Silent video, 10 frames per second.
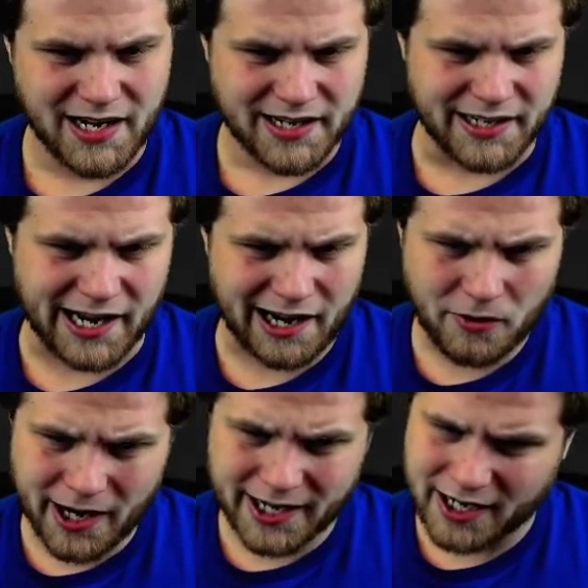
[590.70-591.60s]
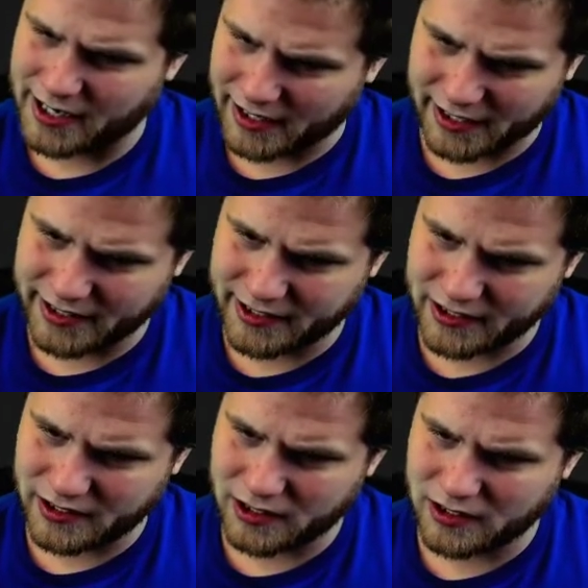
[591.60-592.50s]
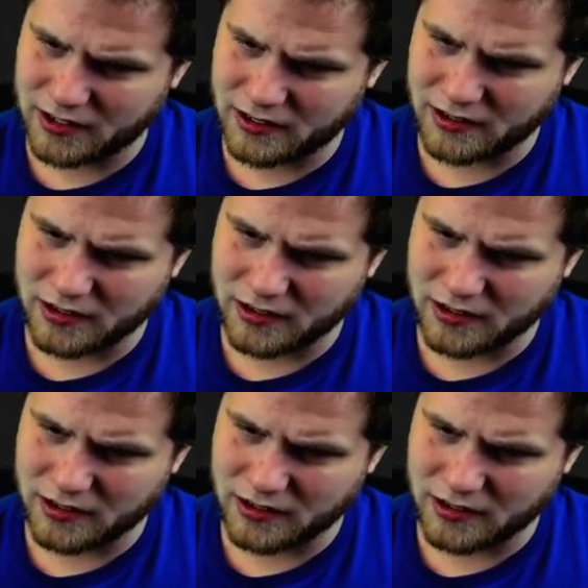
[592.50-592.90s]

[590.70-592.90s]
Now I kind of...